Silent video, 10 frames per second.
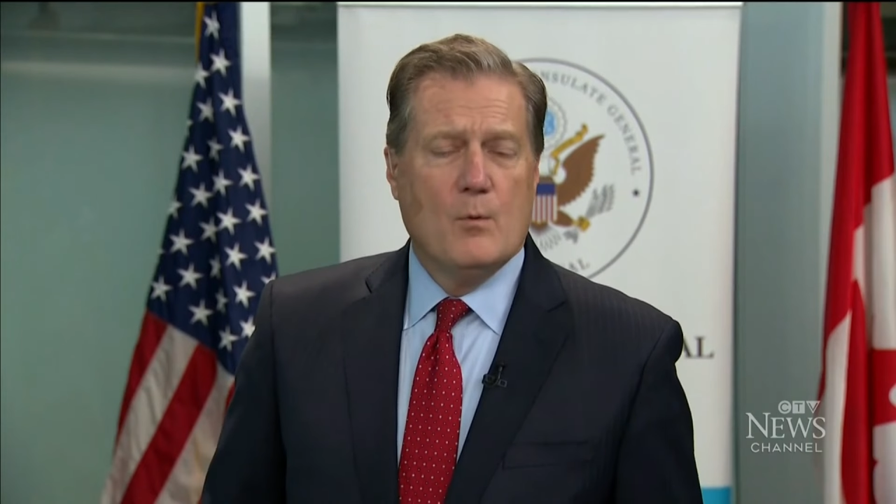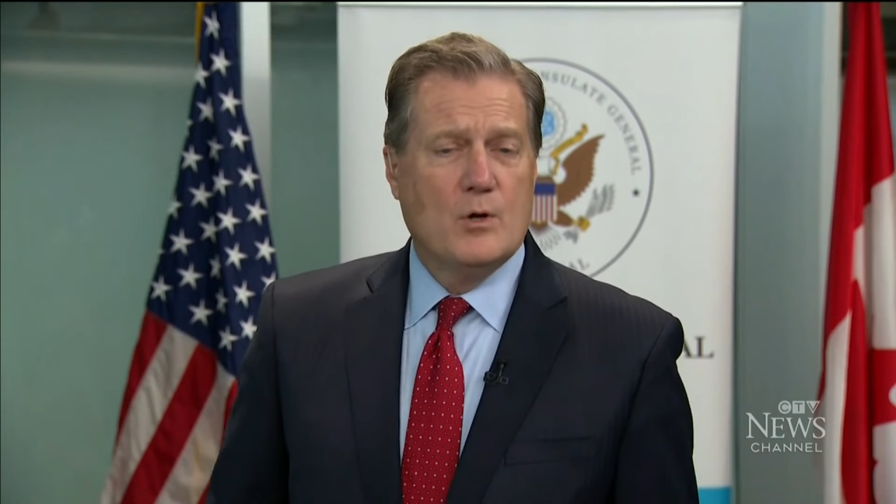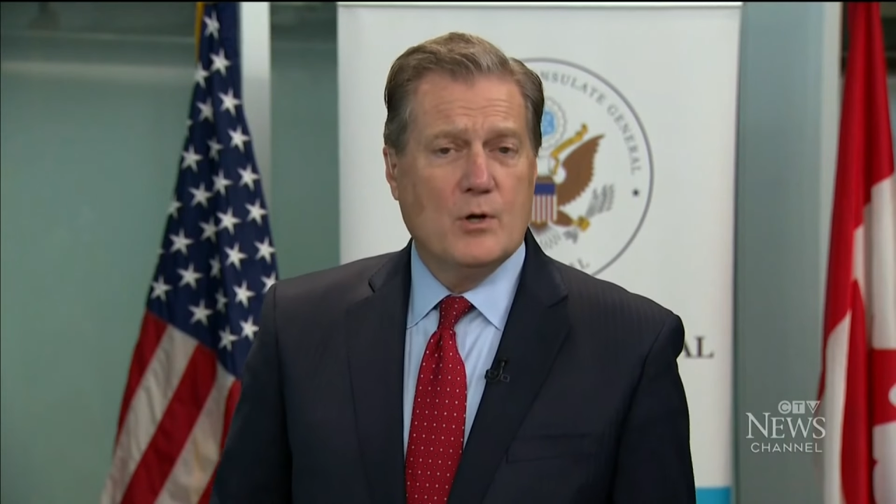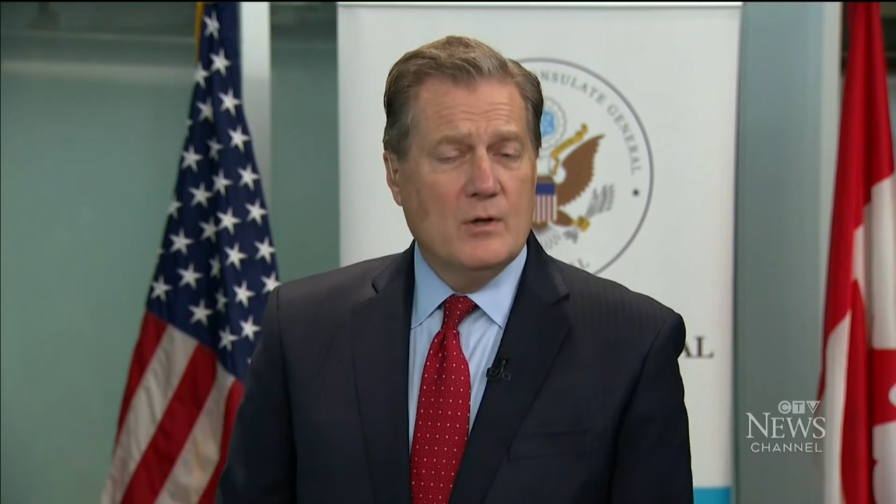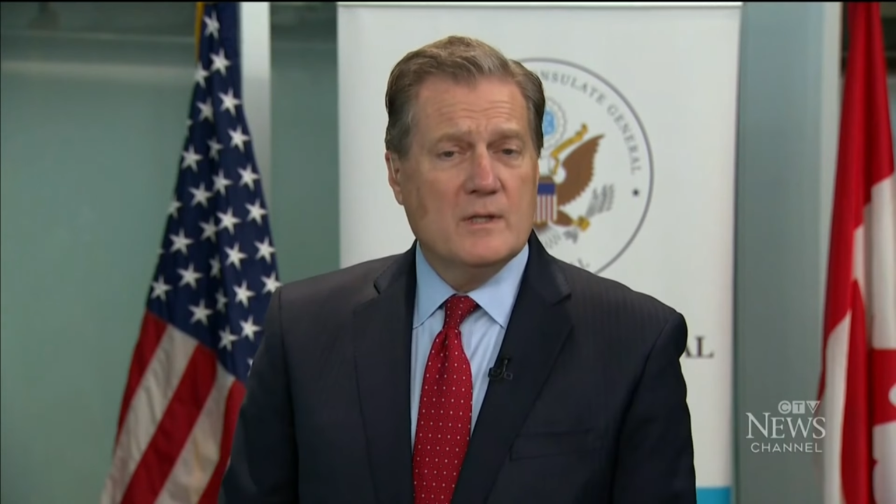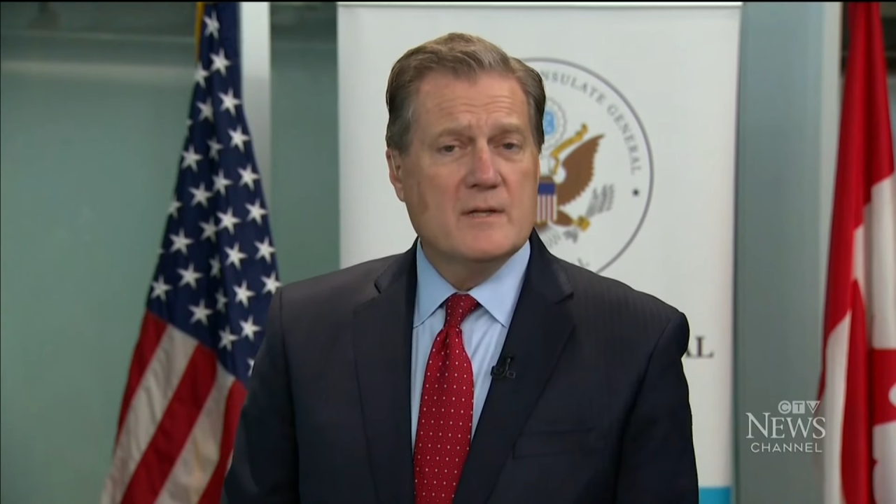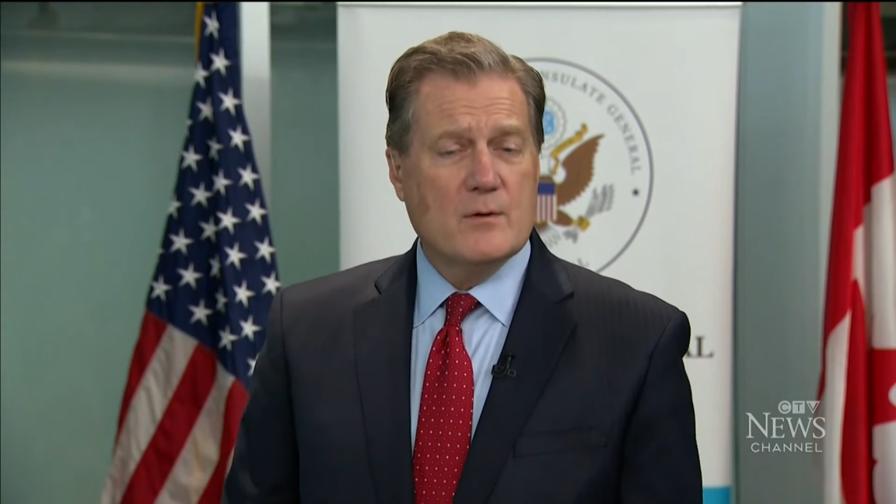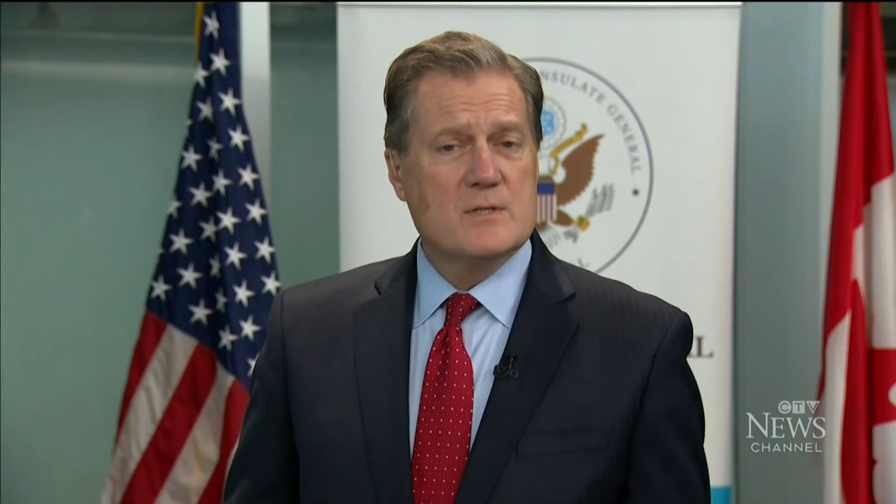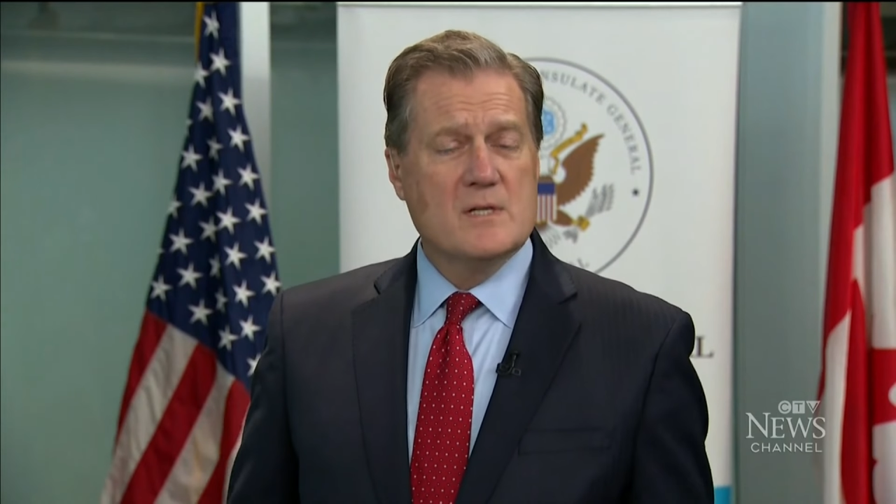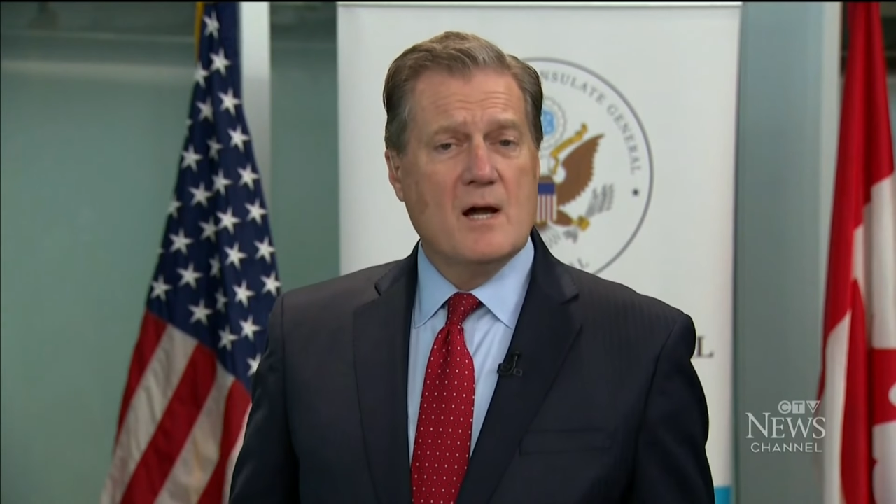well, currently
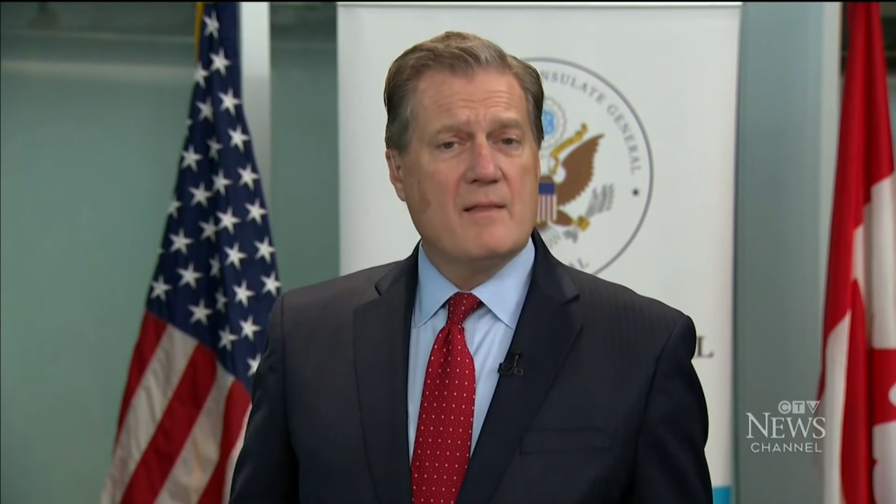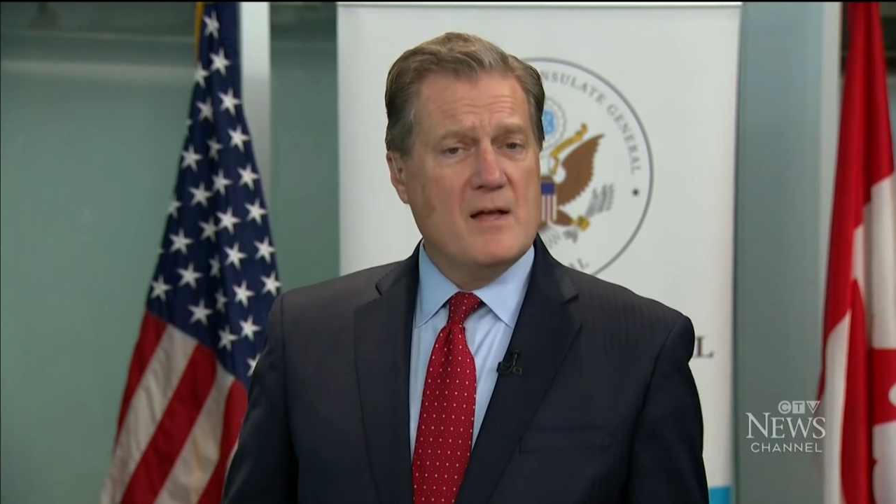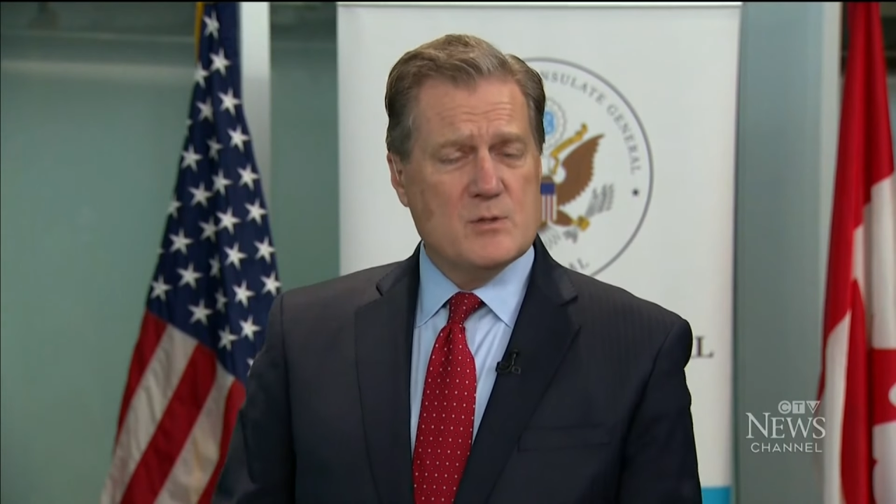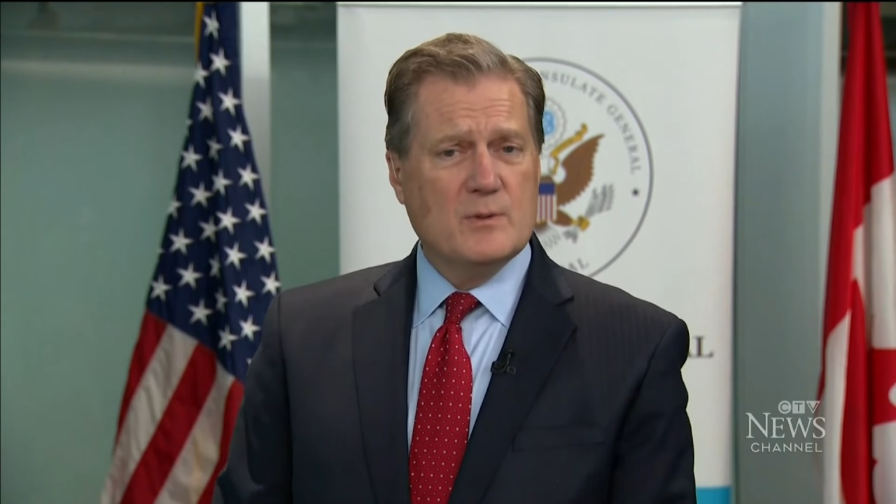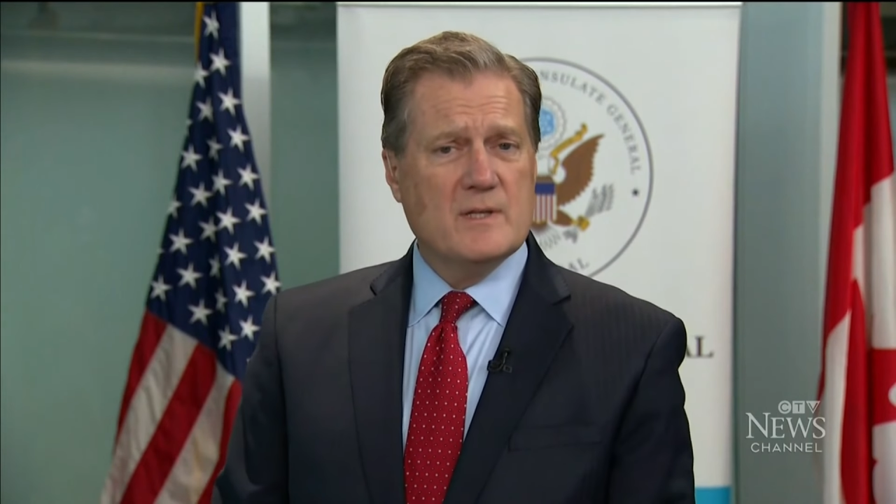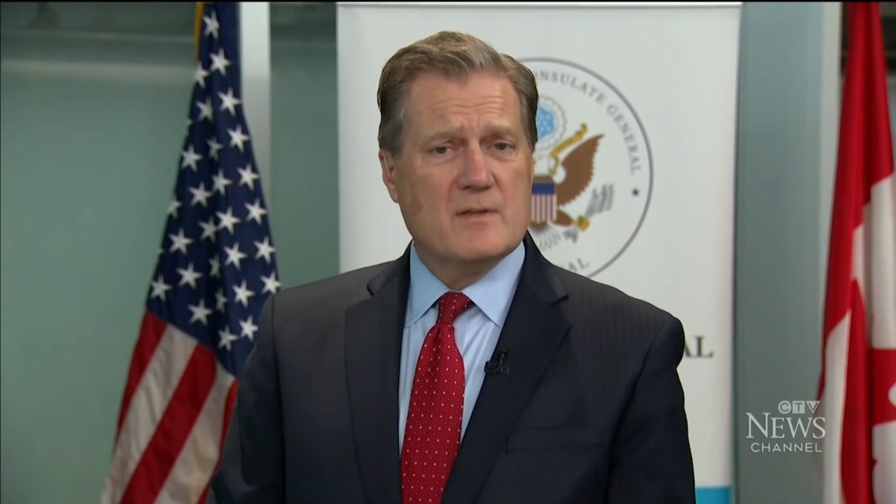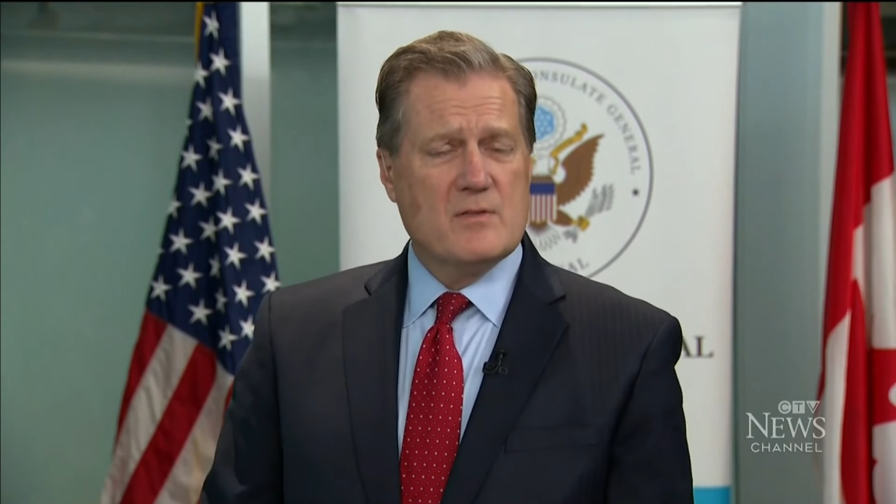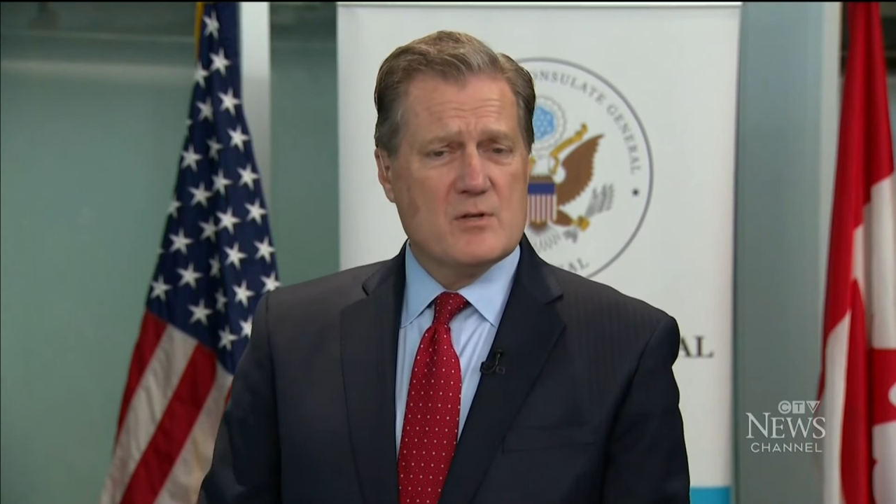there is not, and that's really the,